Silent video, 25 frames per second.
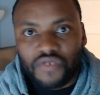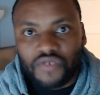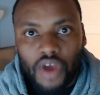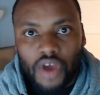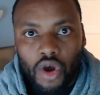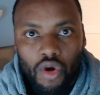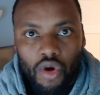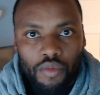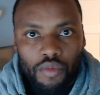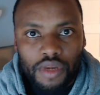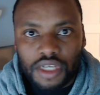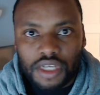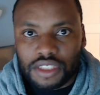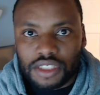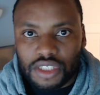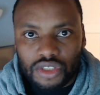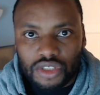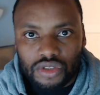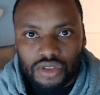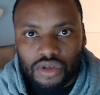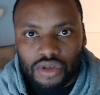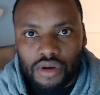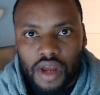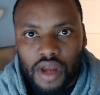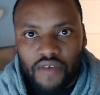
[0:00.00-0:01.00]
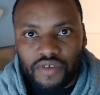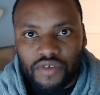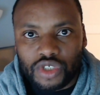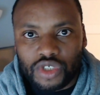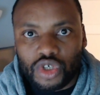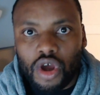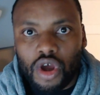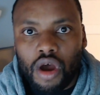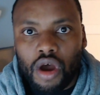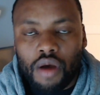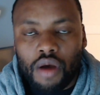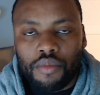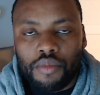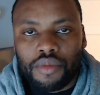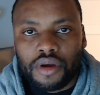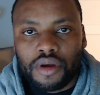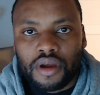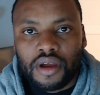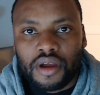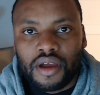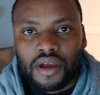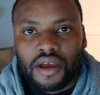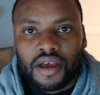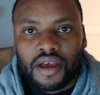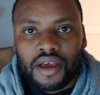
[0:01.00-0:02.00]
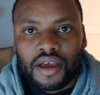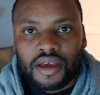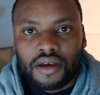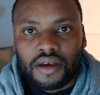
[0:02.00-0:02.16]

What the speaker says: Because if you're homeless and you don't have a job,